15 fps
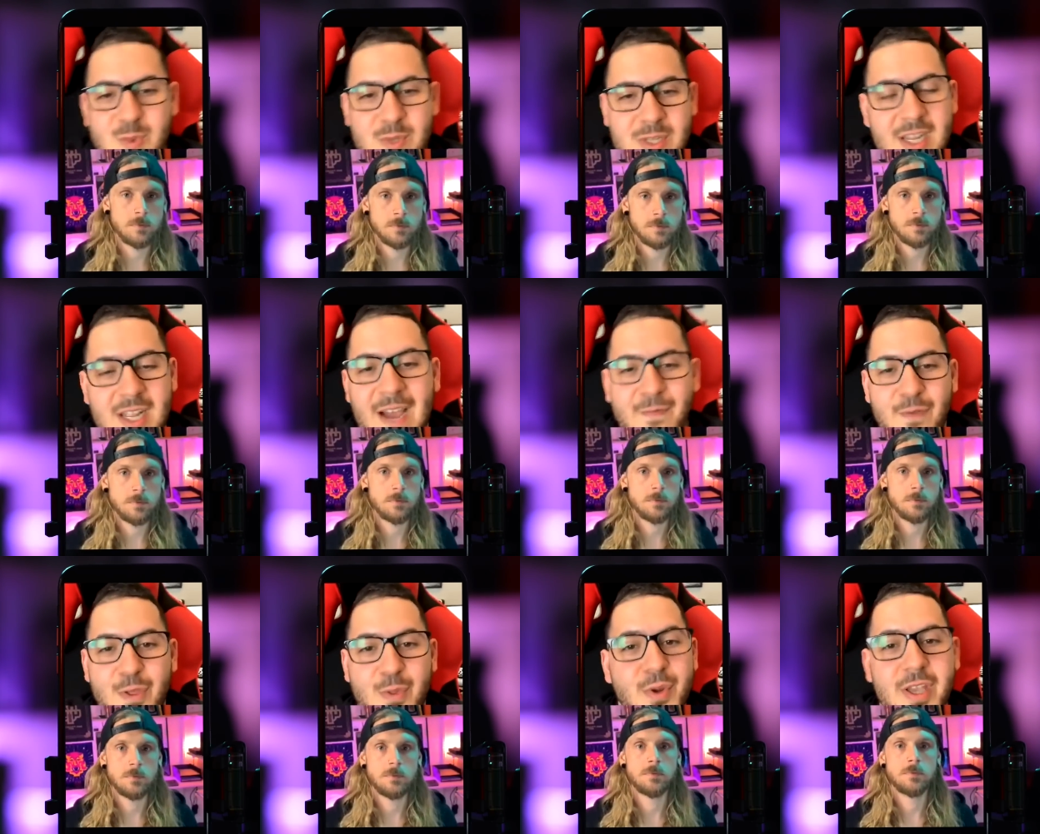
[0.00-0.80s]
Speaker 1: We did it
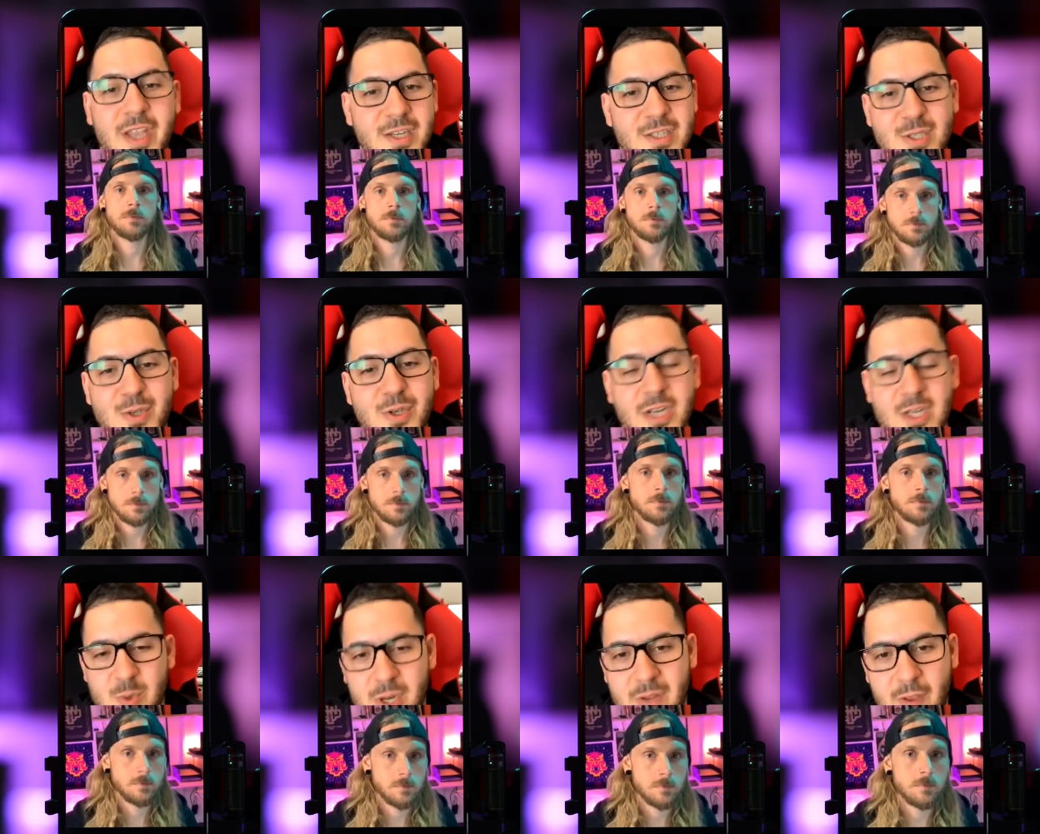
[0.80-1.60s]
after three years, two
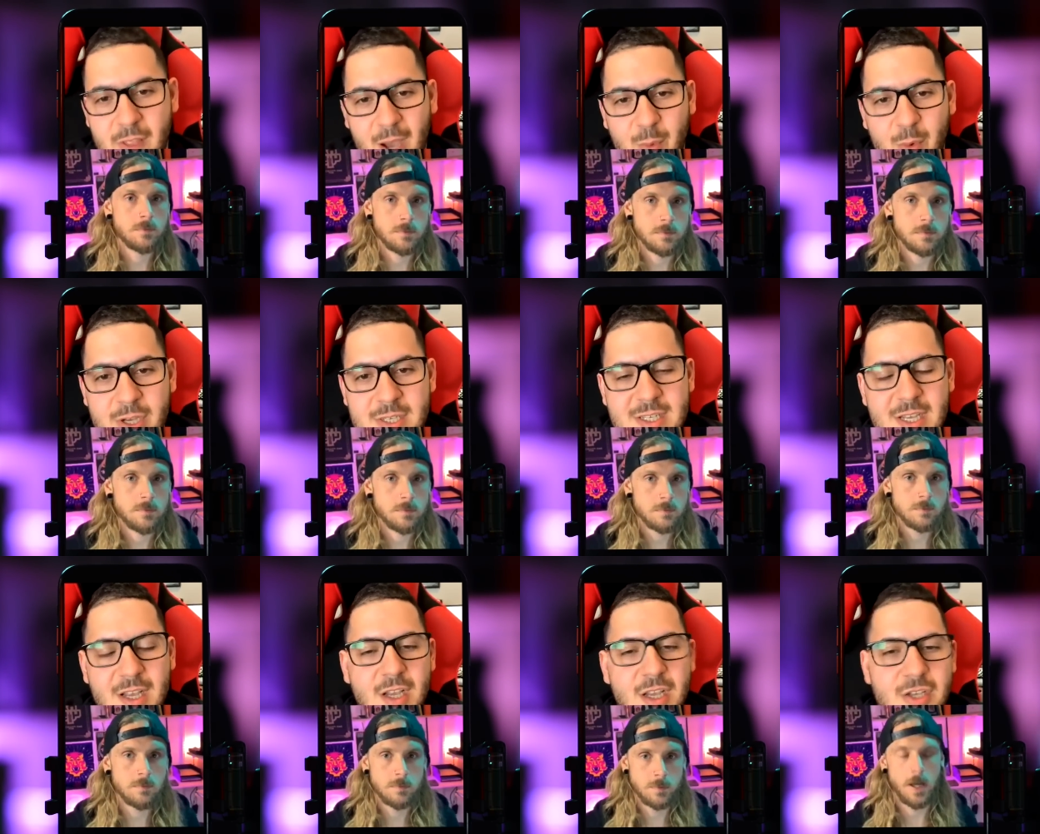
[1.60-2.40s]
years, whatever that
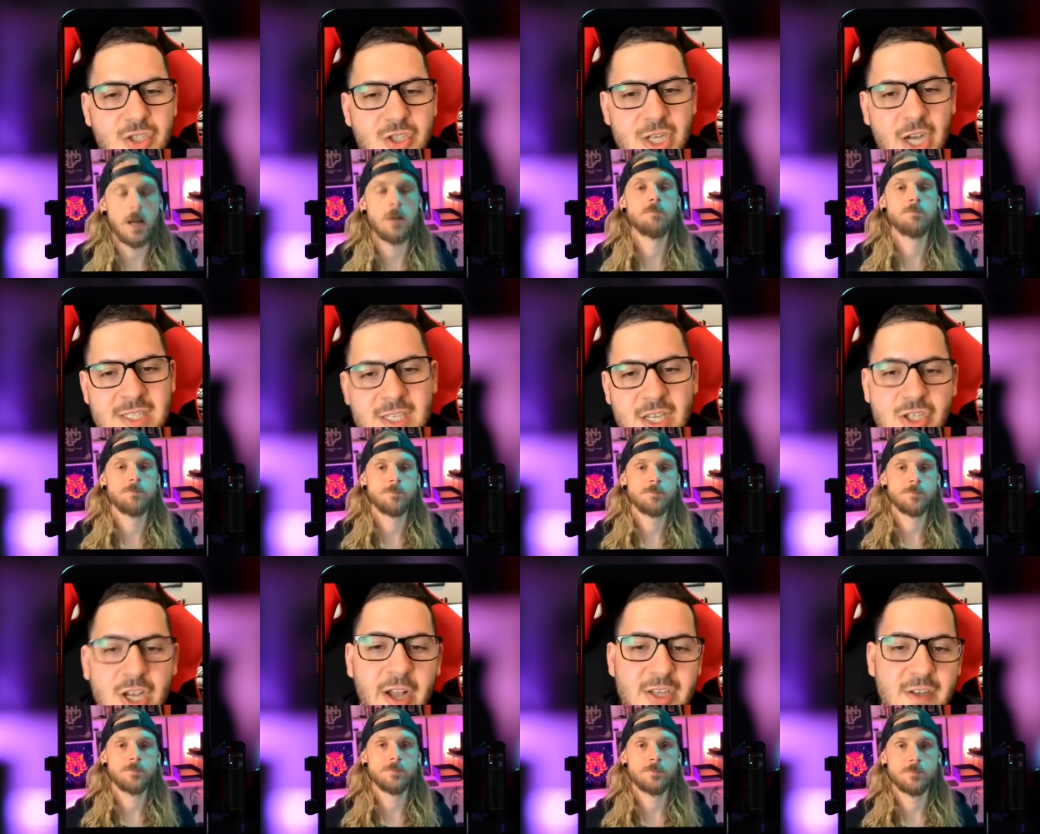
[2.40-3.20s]
was. Yeah. Just the
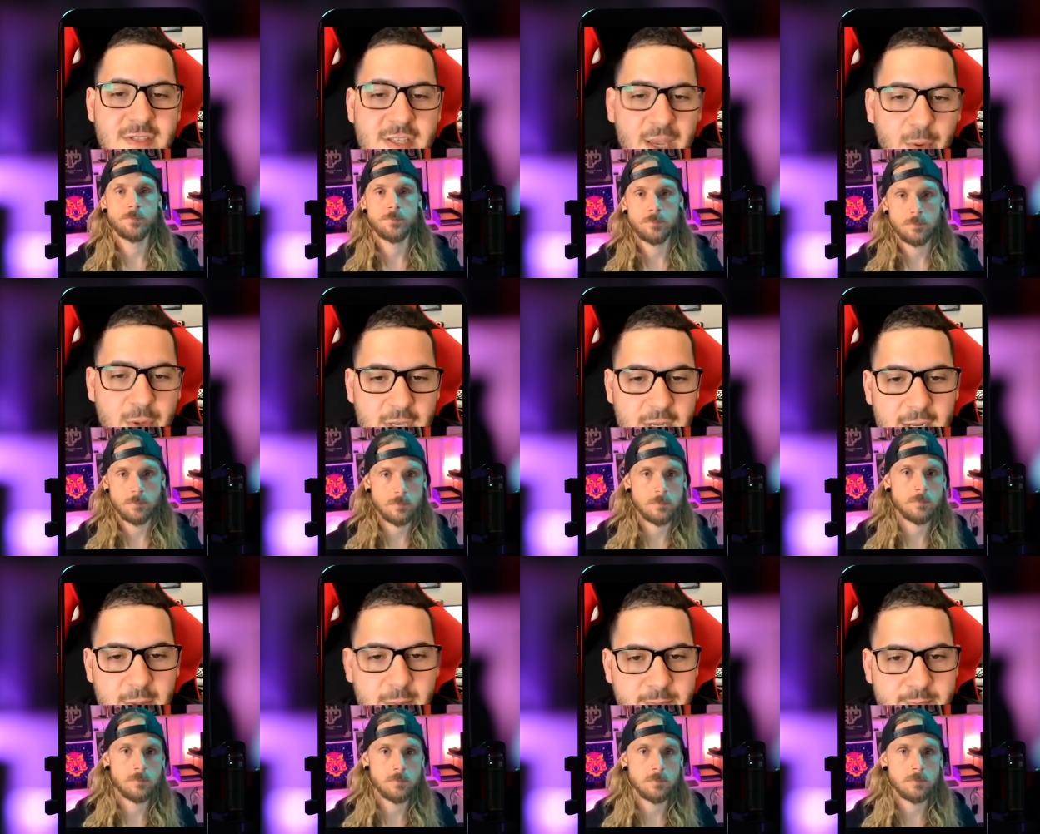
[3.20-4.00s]
challenge of saying we did
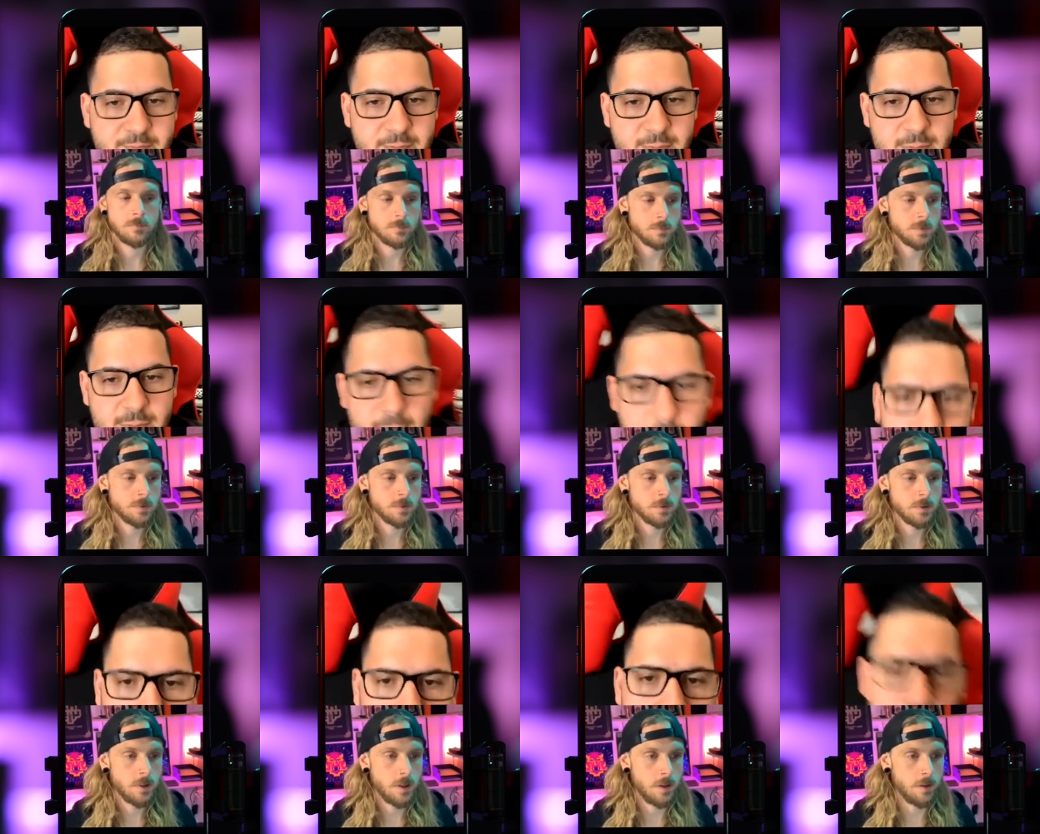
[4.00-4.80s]
it.
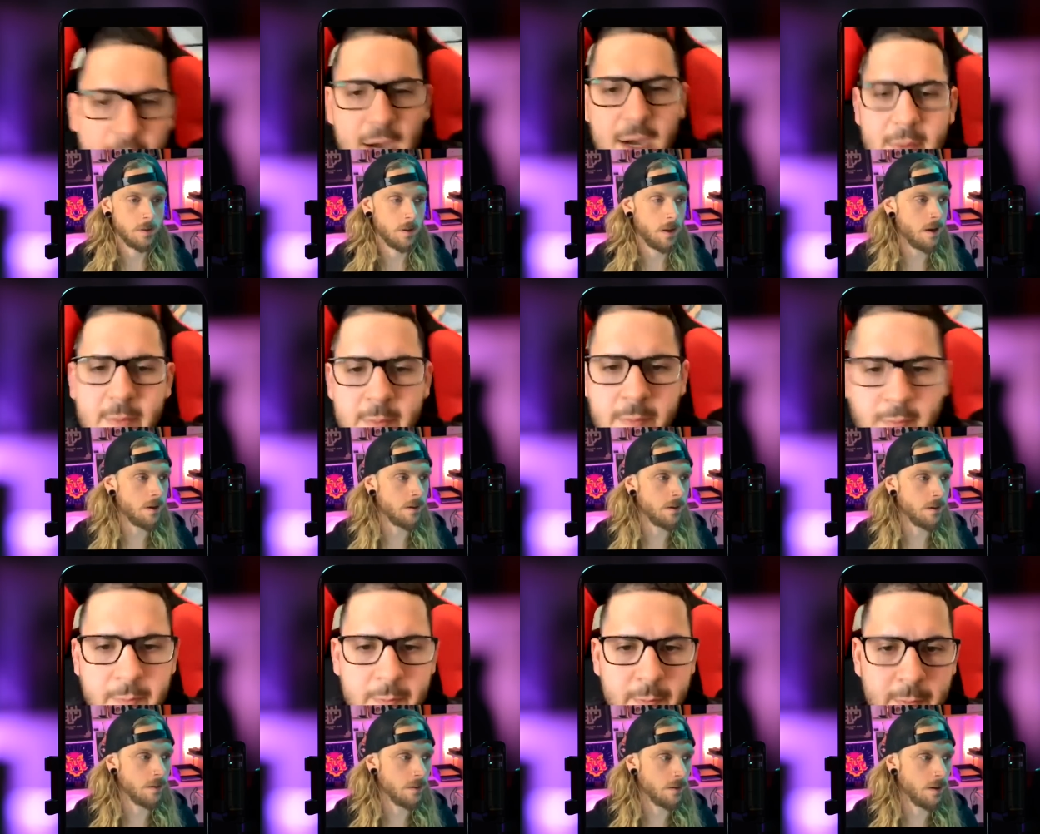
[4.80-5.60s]
And, um,
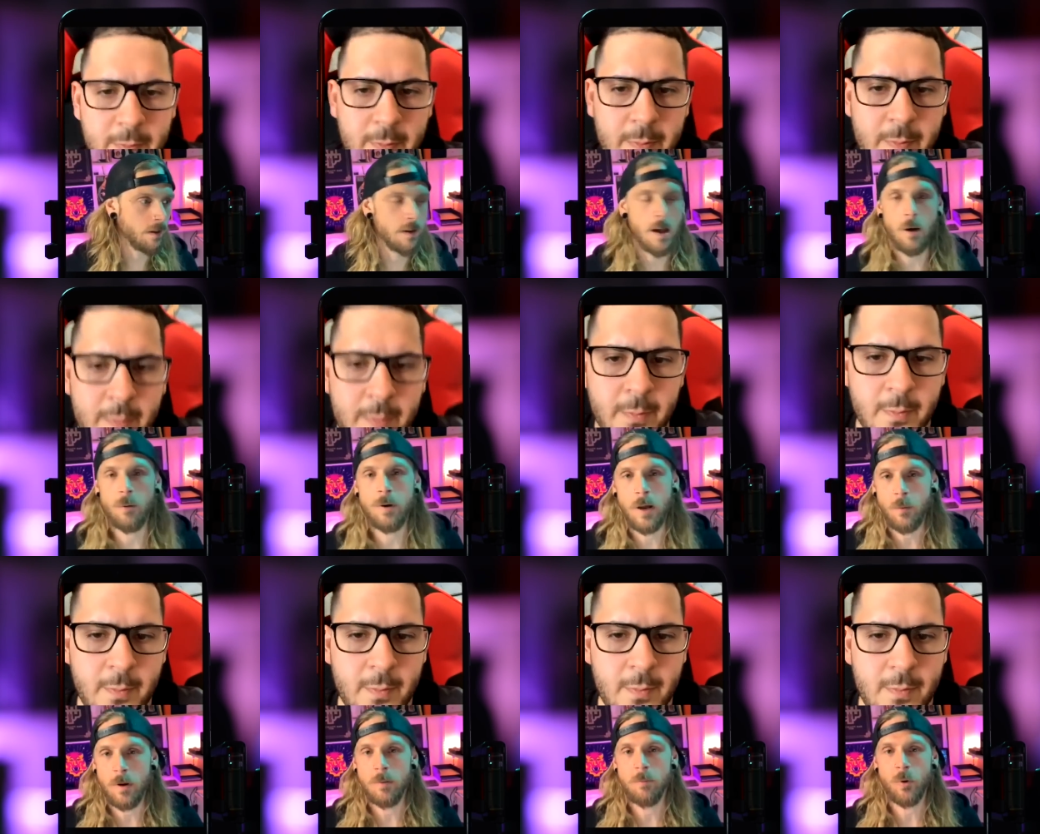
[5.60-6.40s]
and, and
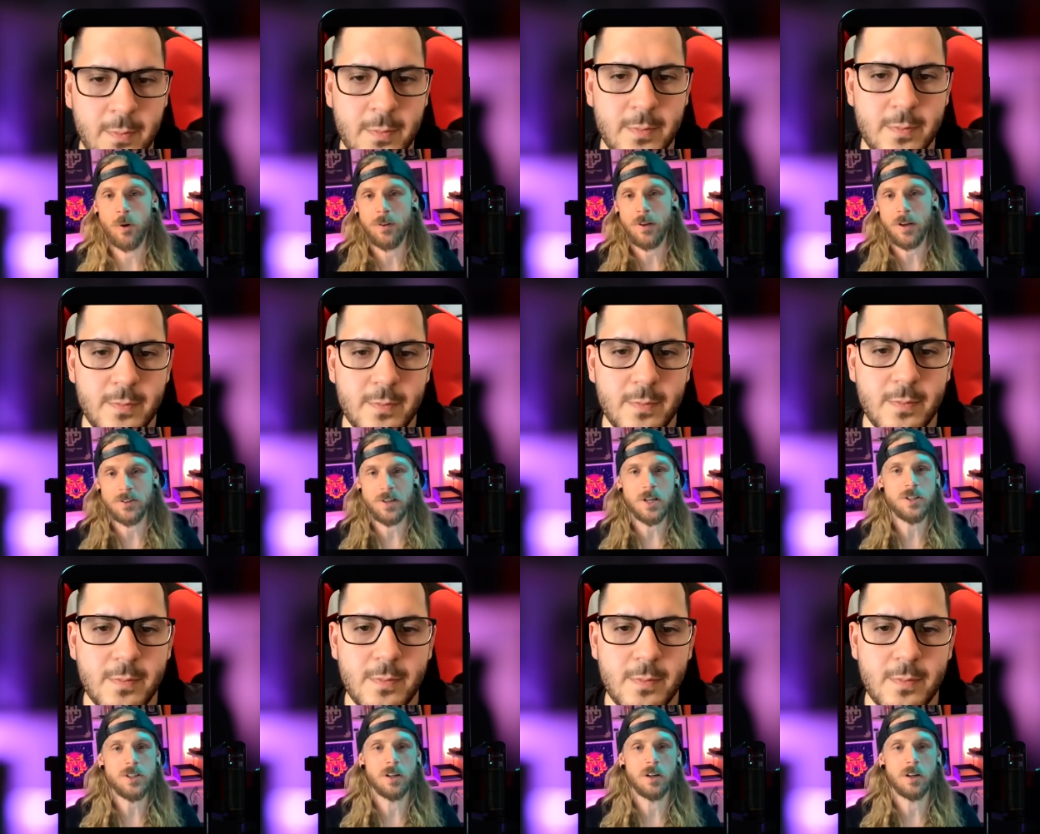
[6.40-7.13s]
Speaker 2: nowadays, when monetization